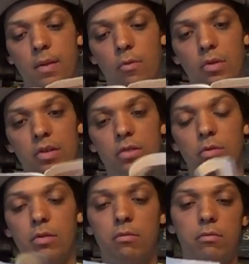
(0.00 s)
What is this
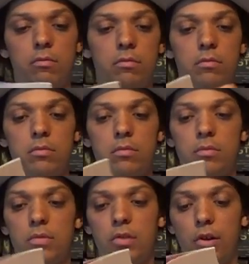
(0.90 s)
one?
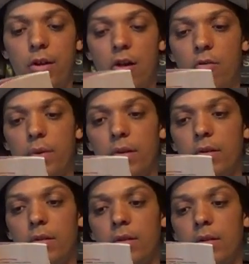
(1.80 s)
Got no outer book.